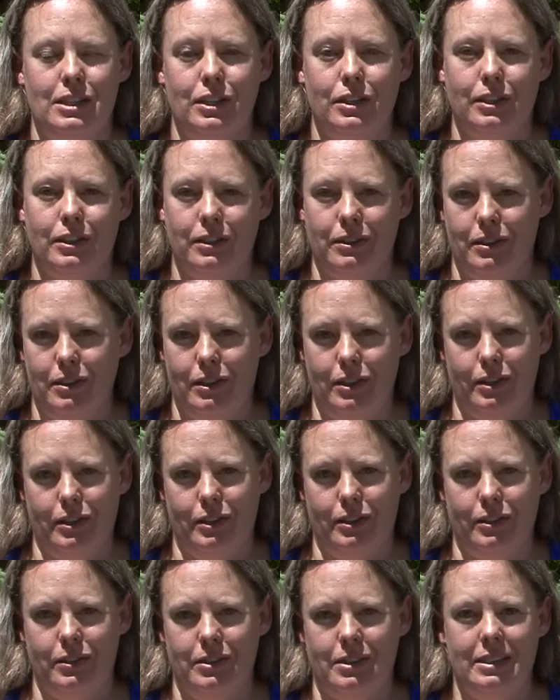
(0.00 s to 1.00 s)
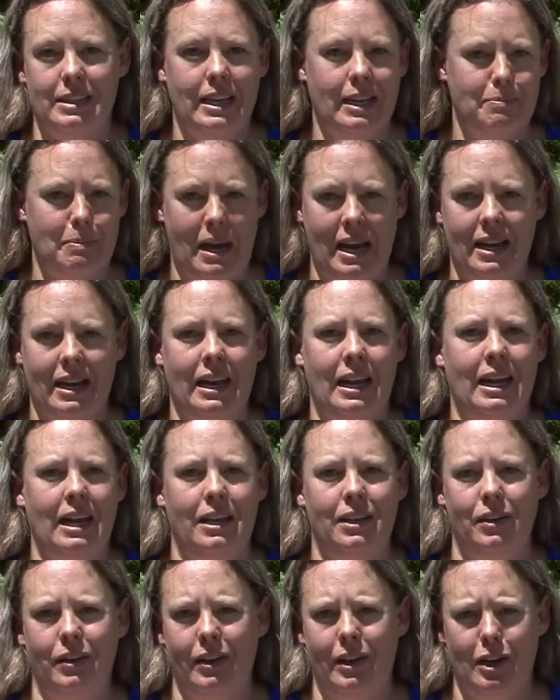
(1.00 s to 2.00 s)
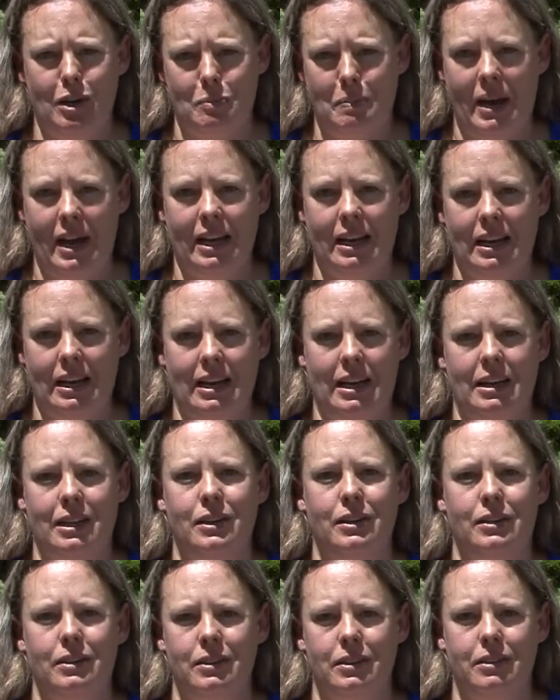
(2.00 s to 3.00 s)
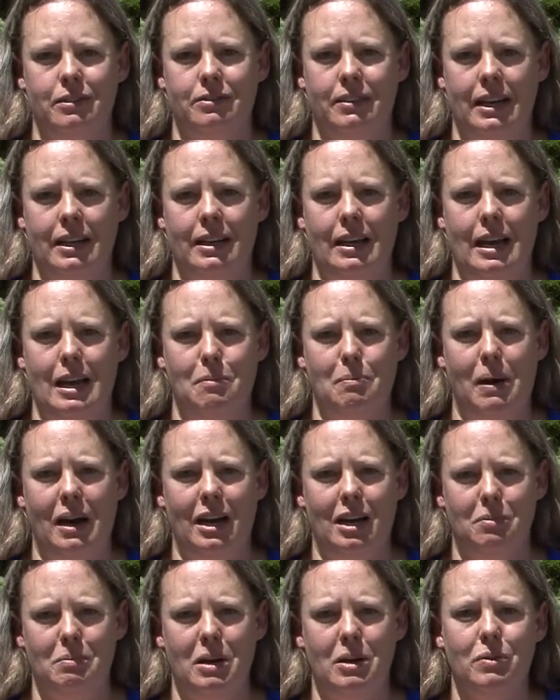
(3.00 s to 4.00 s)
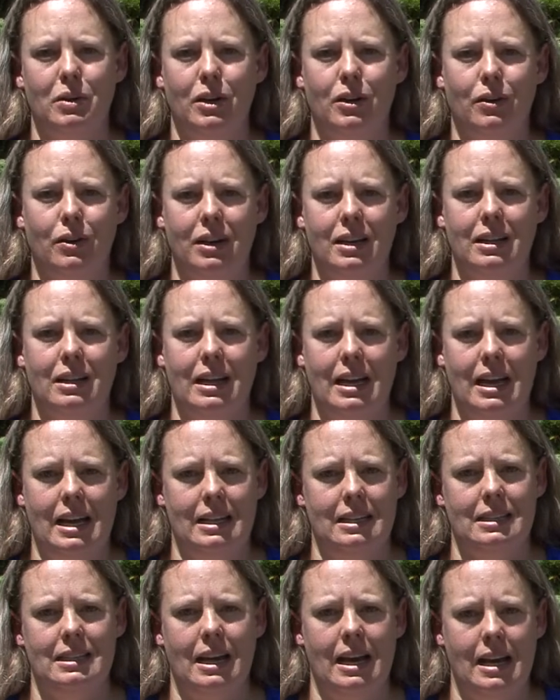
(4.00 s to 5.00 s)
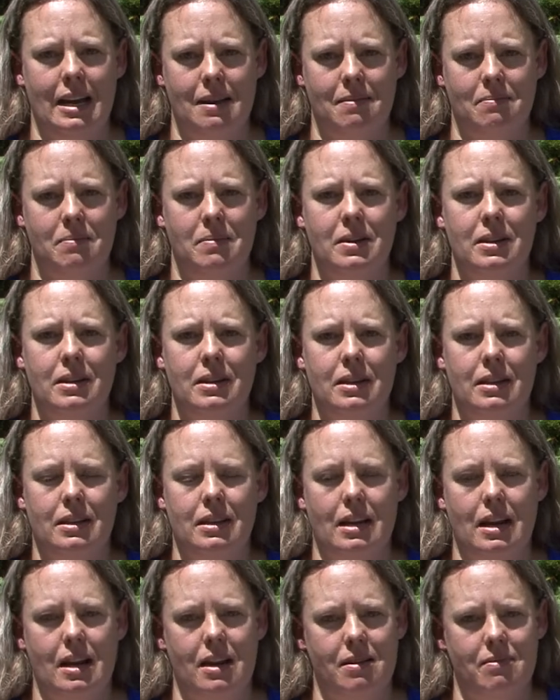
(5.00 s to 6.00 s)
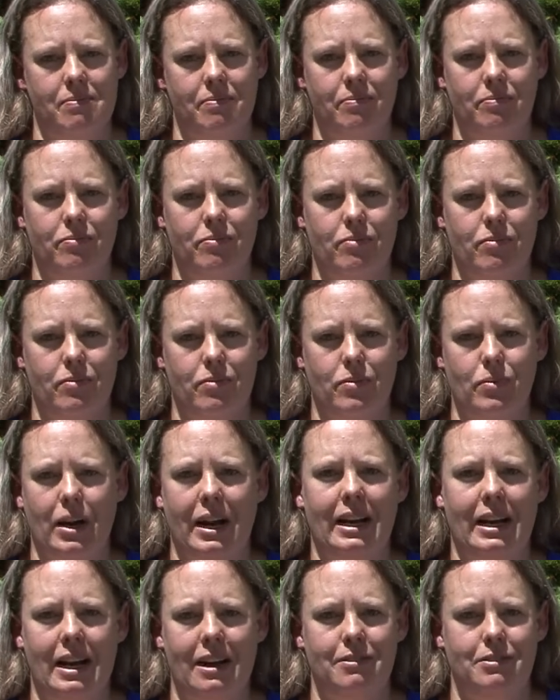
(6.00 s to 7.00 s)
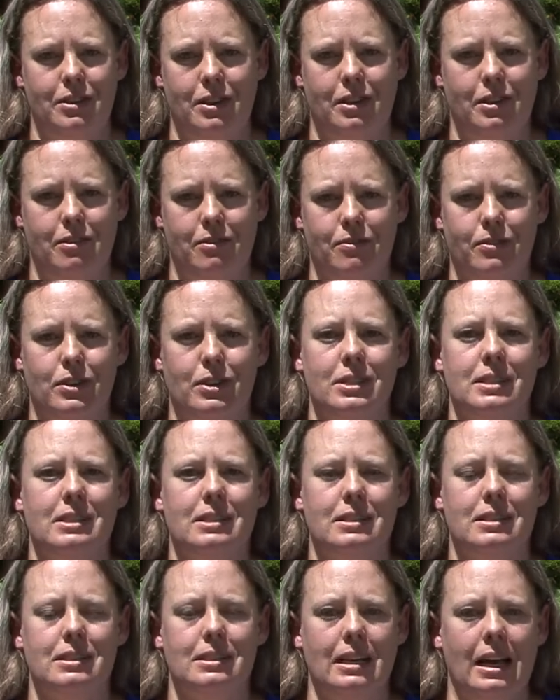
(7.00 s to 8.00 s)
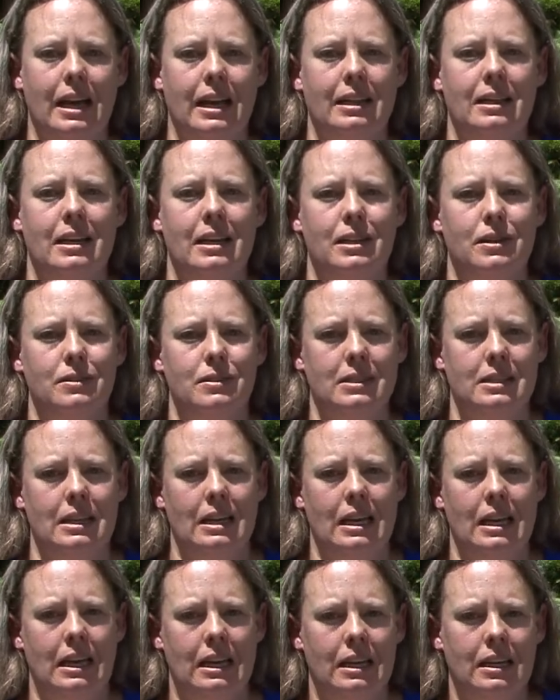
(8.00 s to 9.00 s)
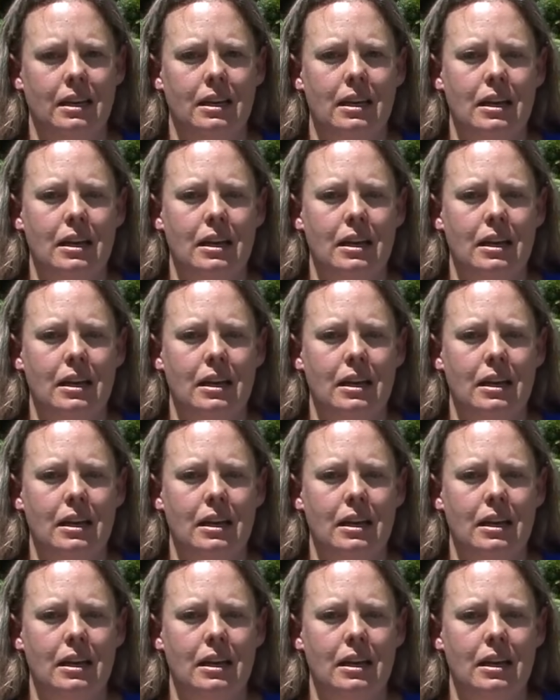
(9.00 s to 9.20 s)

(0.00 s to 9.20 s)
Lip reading: you'll see a pika and you'll hear a pika and you'll find a hay pile, but record the end time right after the first sign that you see.